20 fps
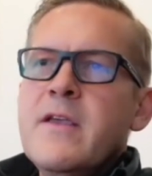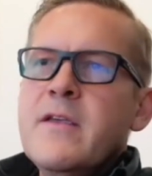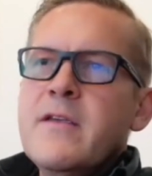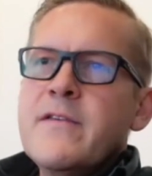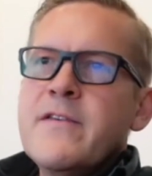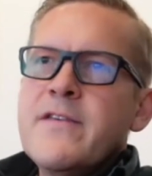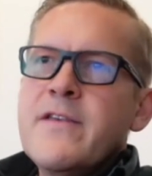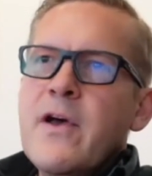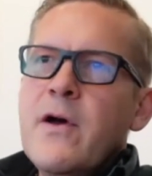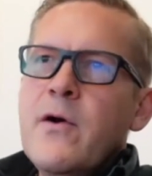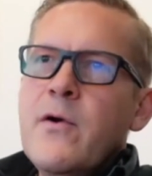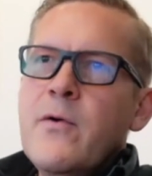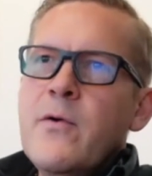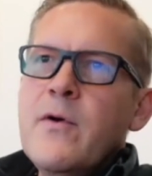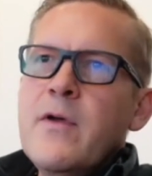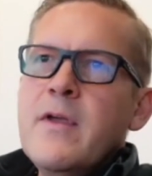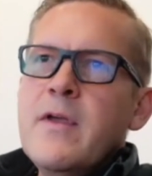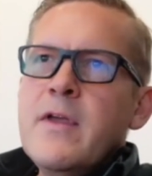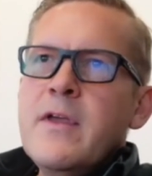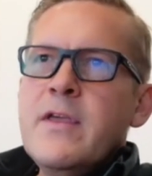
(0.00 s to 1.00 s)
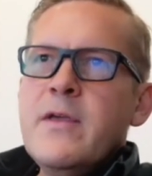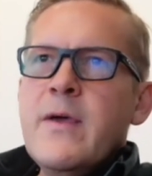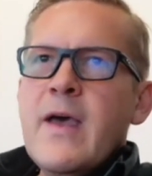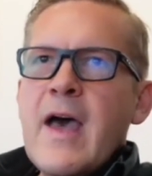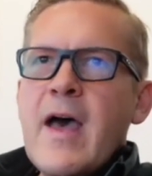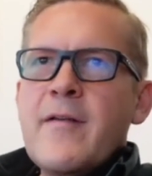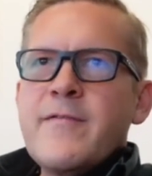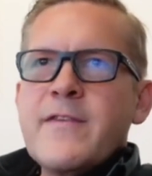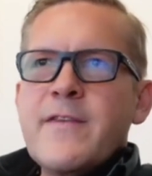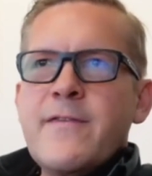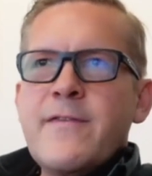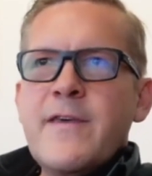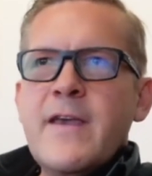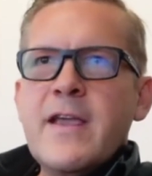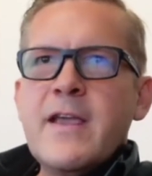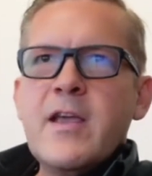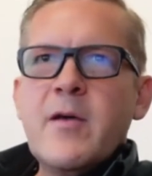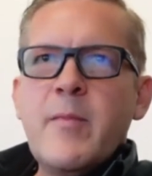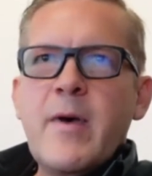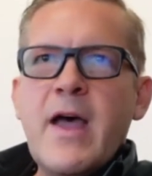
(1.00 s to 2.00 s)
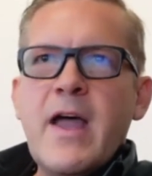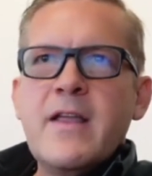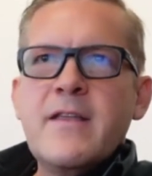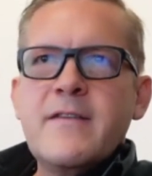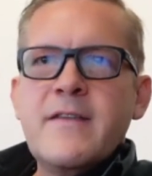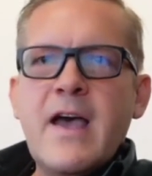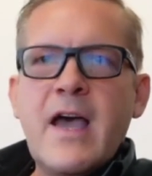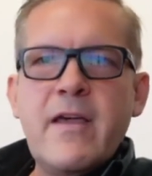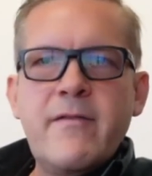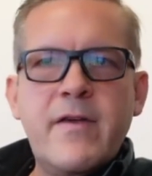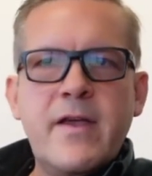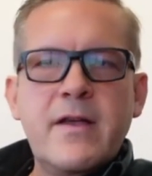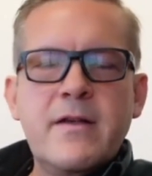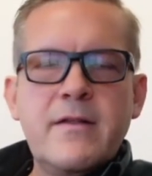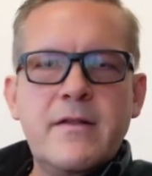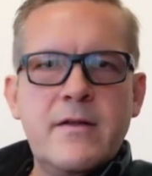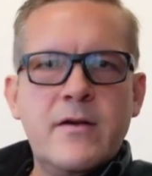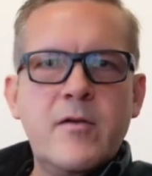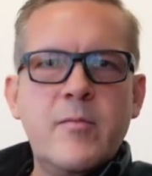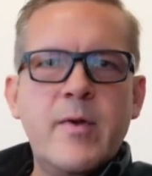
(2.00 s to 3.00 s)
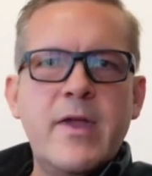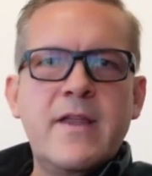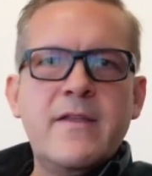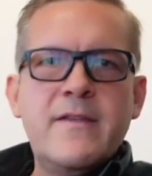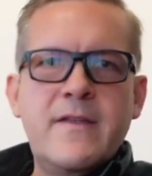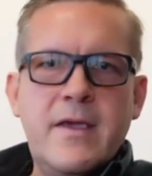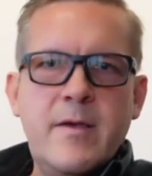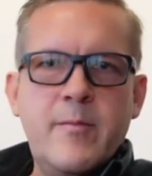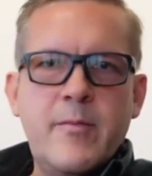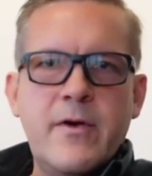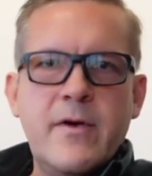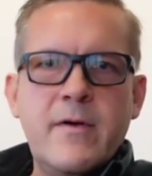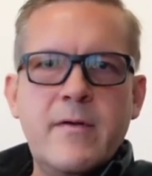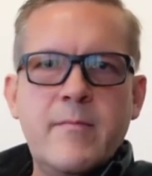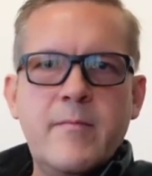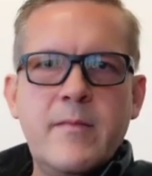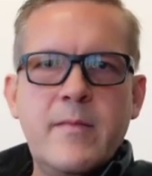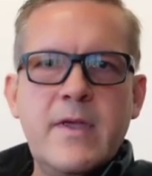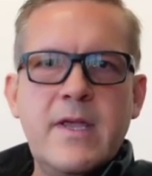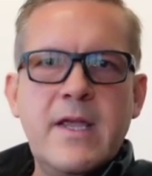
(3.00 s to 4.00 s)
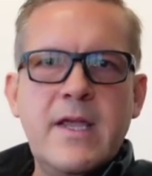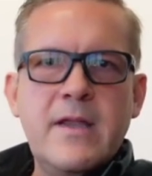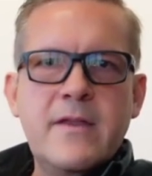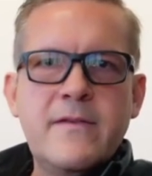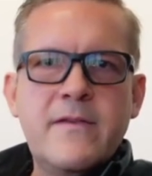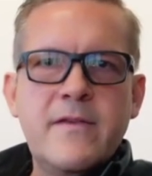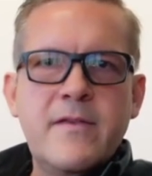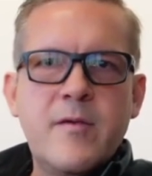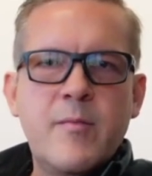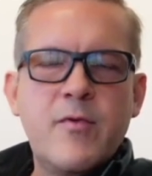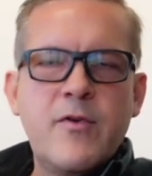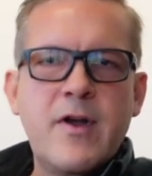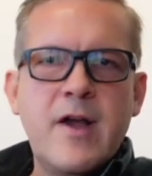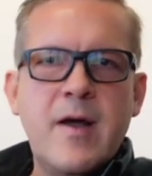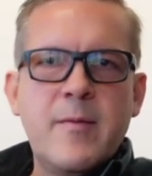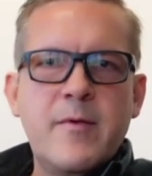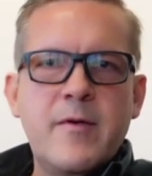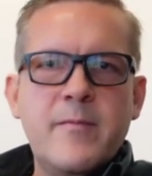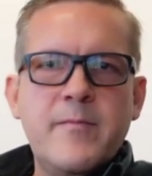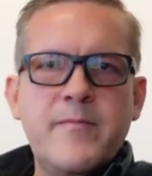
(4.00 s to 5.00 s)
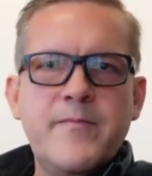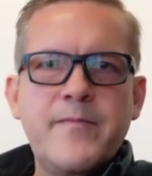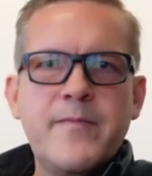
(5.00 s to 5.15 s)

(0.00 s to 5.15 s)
So you have to think about diving a little bit deeper into the problem.